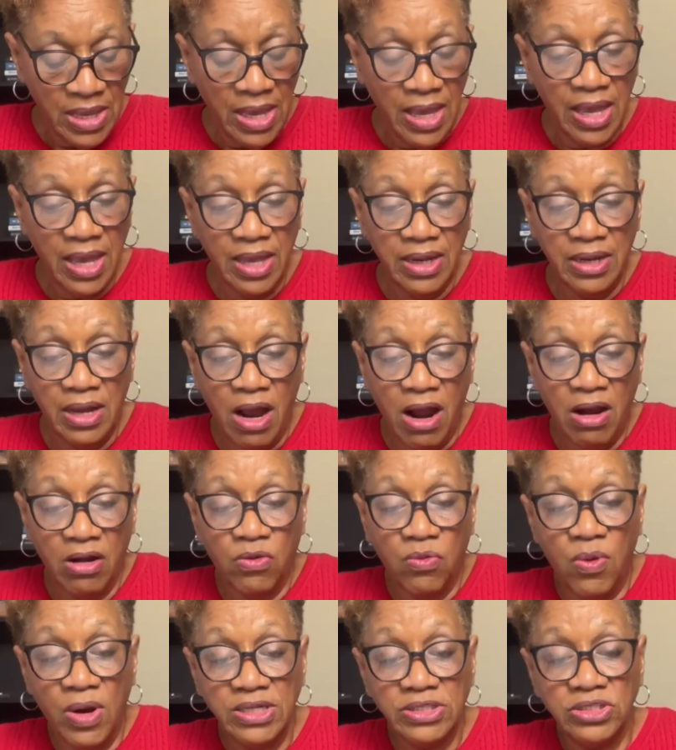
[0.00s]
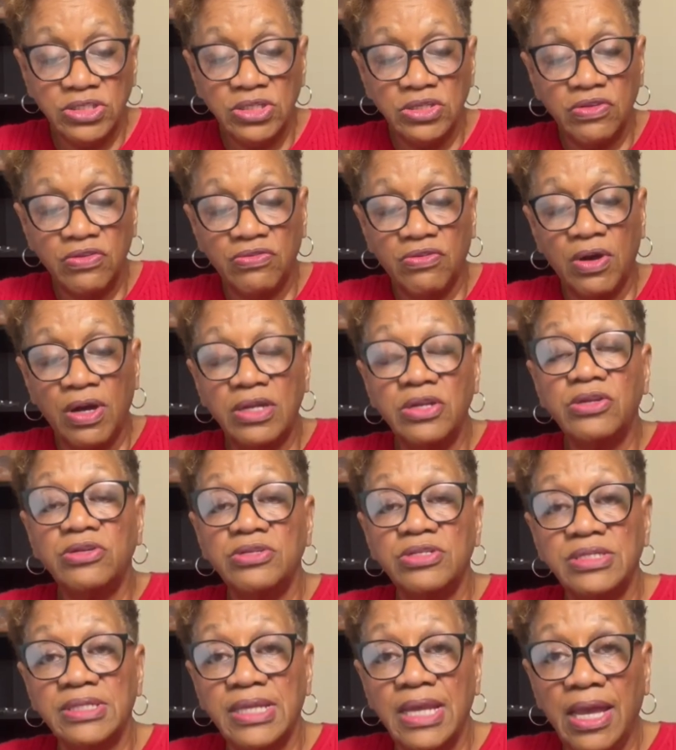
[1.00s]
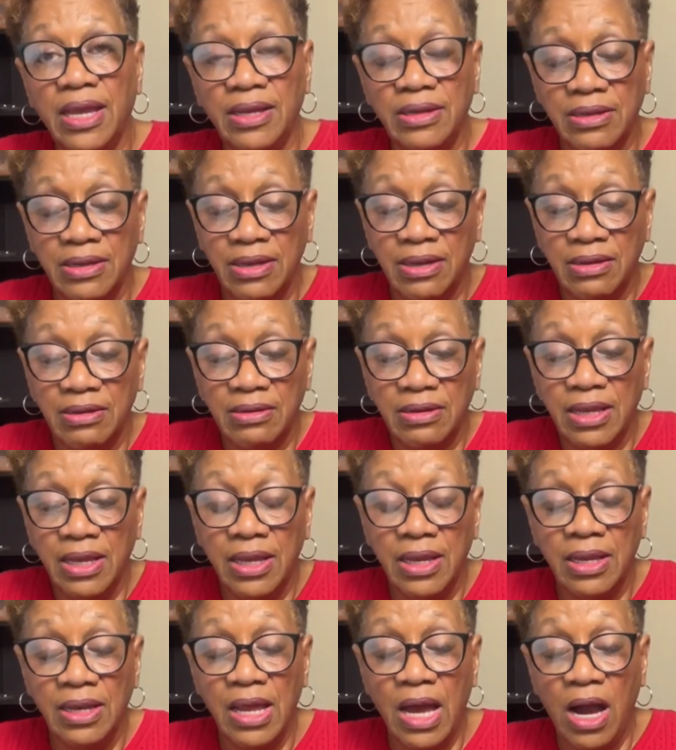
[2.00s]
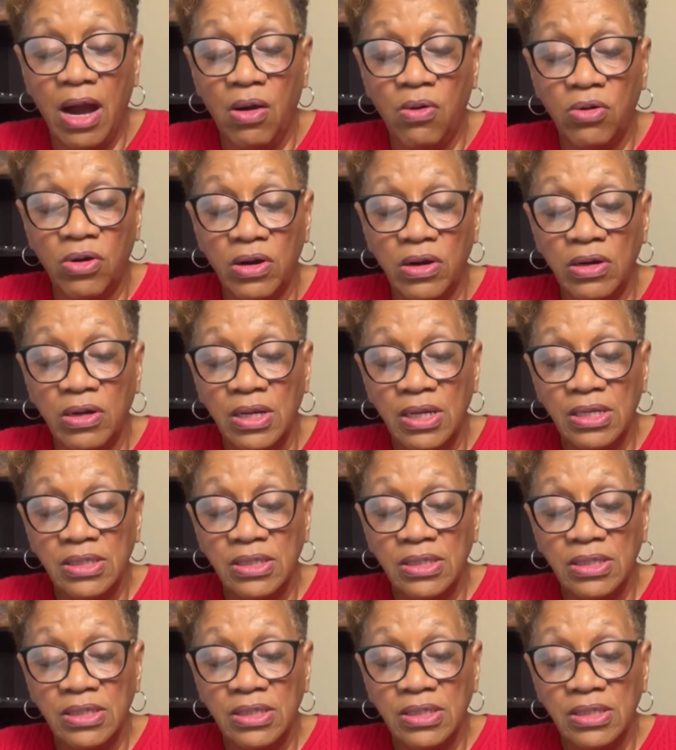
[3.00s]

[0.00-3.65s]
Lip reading: And our questions for understanding in our